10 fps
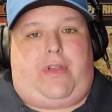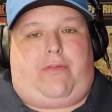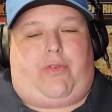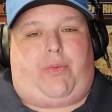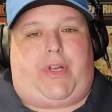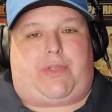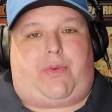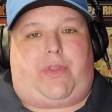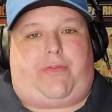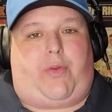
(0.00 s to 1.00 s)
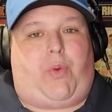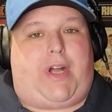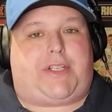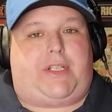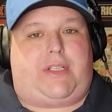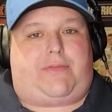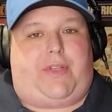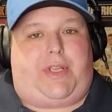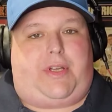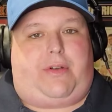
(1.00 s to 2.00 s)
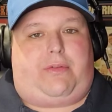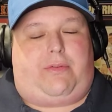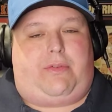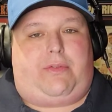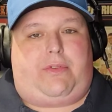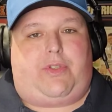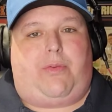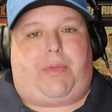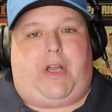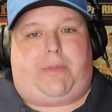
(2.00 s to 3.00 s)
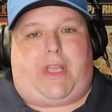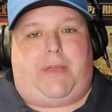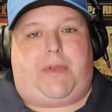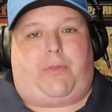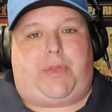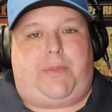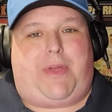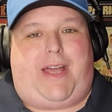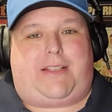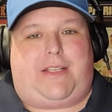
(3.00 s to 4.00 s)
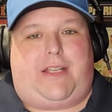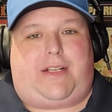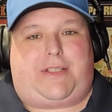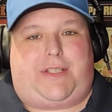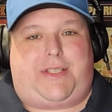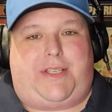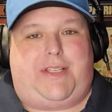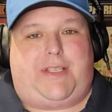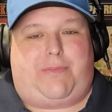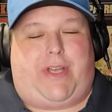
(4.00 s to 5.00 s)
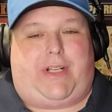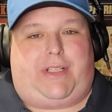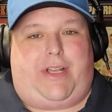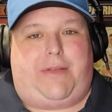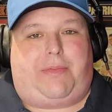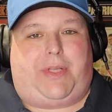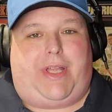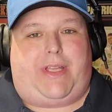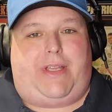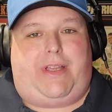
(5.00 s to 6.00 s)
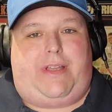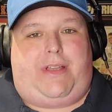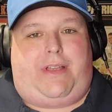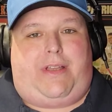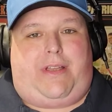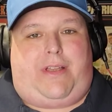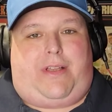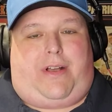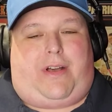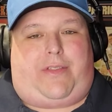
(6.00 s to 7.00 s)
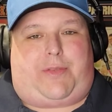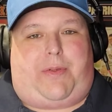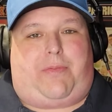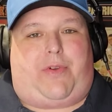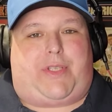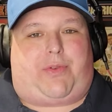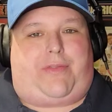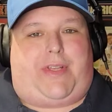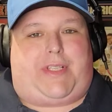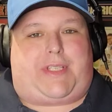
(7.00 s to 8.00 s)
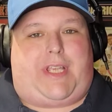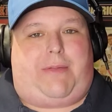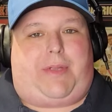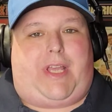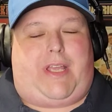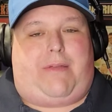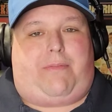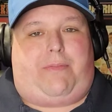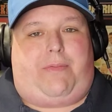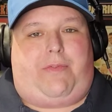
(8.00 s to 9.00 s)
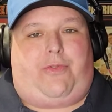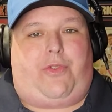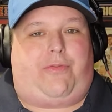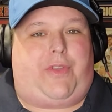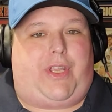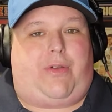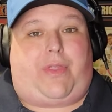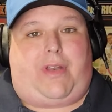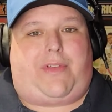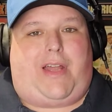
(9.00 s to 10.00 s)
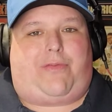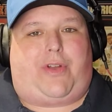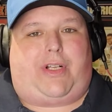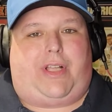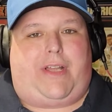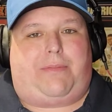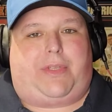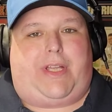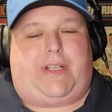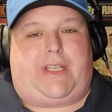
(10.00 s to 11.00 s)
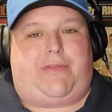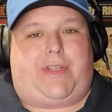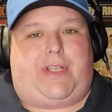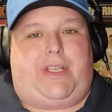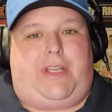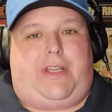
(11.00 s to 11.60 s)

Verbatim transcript: For what it's worth, if you're watching this video, don't buy my MLB pack today because this is my client play. Uh, there's been points where I've had the same game for the video that I've had for a client play and given